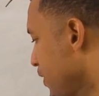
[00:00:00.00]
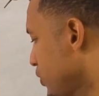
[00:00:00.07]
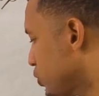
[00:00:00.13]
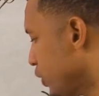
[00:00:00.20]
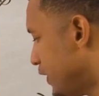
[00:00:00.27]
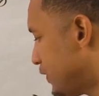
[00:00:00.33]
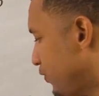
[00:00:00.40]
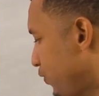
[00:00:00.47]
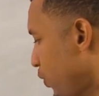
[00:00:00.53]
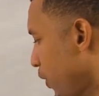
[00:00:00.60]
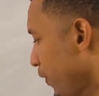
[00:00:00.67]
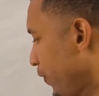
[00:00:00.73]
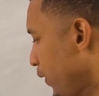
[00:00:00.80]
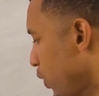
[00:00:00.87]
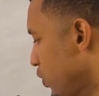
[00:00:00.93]
So it's
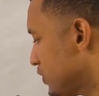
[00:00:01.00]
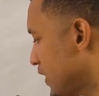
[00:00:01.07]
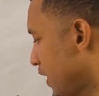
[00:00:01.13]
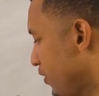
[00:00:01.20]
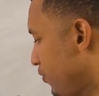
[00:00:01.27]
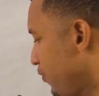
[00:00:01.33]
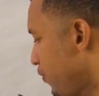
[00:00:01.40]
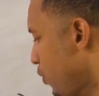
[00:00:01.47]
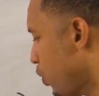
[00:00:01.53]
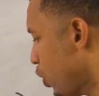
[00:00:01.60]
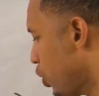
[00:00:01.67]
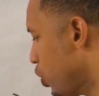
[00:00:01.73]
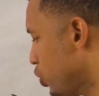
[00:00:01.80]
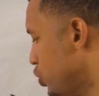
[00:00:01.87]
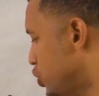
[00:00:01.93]

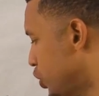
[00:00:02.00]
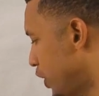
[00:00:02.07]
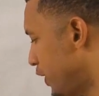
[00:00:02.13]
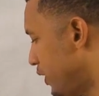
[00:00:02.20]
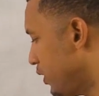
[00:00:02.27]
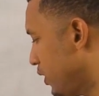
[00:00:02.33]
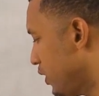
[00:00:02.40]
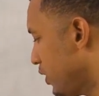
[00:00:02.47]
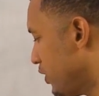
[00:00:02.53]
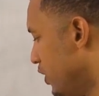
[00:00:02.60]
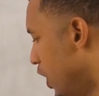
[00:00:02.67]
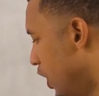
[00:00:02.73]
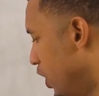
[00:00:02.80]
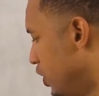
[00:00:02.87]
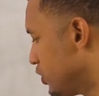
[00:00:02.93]

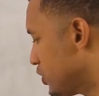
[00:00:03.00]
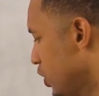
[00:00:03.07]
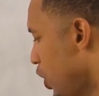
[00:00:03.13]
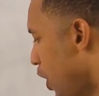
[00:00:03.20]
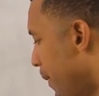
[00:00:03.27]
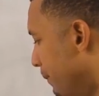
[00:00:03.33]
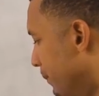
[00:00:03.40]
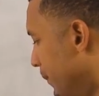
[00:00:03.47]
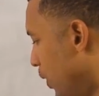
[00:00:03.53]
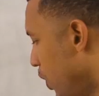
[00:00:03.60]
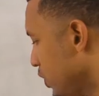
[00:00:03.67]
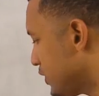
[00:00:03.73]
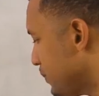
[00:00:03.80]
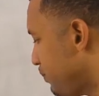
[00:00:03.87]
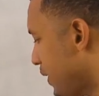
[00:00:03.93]
$4,400
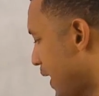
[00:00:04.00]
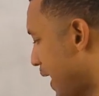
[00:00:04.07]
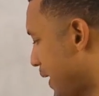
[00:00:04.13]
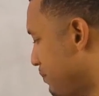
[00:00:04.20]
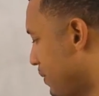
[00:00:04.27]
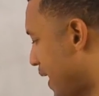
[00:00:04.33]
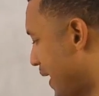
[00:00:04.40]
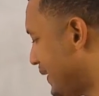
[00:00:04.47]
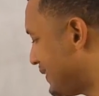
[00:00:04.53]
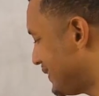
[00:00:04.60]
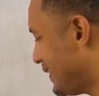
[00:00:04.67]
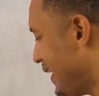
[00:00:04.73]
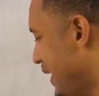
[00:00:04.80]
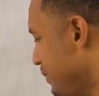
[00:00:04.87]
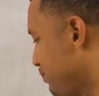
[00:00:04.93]
multiplied by
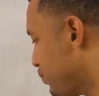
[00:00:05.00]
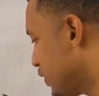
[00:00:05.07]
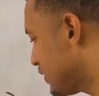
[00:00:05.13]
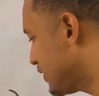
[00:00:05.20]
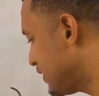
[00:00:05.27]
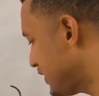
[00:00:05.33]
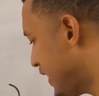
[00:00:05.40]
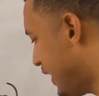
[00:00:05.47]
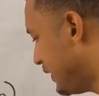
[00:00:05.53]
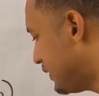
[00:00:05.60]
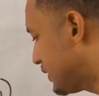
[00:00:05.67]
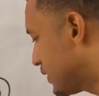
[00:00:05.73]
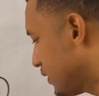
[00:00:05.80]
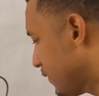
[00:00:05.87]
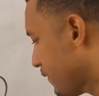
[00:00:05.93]

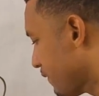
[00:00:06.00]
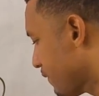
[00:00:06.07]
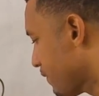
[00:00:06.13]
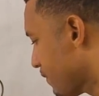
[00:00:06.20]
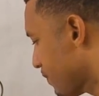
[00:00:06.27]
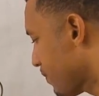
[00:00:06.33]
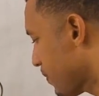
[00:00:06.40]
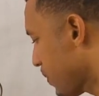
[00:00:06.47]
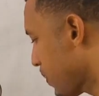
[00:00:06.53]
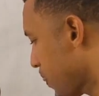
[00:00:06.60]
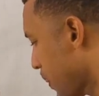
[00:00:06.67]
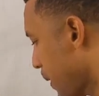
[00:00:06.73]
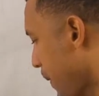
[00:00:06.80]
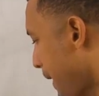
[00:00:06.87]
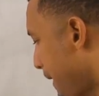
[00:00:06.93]
10%
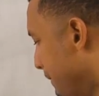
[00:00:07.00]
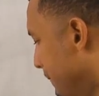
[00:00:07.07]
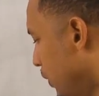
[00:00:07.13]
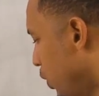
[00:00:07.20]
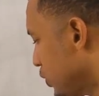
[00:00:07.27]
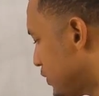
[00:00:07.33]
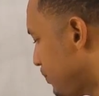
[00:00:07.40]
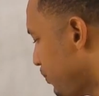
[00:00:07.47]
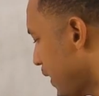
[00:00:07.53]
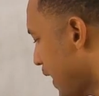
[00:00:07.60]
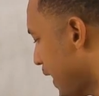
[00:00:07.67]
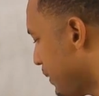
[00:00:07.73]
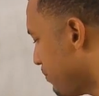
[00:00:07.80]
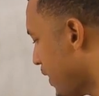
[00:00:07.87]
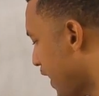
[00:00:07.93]

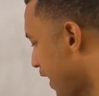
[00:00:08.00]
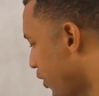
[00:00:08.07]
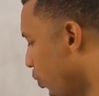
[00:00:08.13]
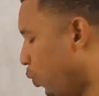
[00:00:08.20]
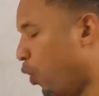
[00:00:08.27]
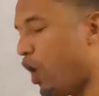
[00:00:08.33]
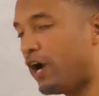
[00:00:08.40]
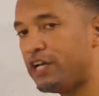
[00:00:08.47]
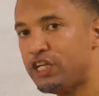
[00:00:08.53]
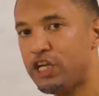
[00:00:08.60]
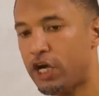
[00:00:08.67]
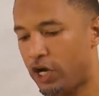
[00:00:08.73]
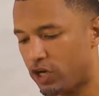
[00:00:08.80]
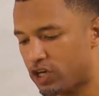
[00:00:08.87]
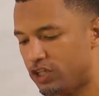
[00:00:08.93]
multiplied by 1
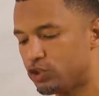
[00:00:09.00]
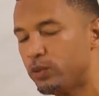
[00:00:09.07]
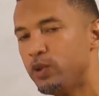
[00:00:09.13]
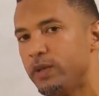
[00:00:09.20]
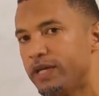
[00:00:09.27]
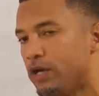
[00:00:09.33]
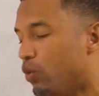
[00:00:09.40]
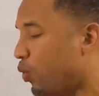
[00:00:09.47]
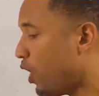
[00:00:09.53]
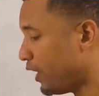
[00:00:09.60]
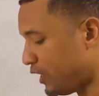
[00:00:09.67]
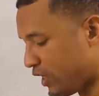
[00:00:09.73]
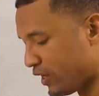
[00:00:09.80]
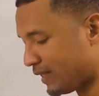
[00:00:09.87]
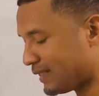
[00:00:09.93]
year, because we're doing it
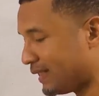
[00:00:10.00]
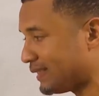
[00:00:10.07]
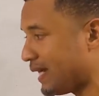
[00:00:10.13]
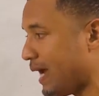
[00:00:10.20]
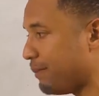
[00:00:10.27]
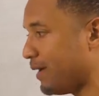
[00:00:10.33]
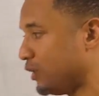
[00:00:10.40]
1 year at a time,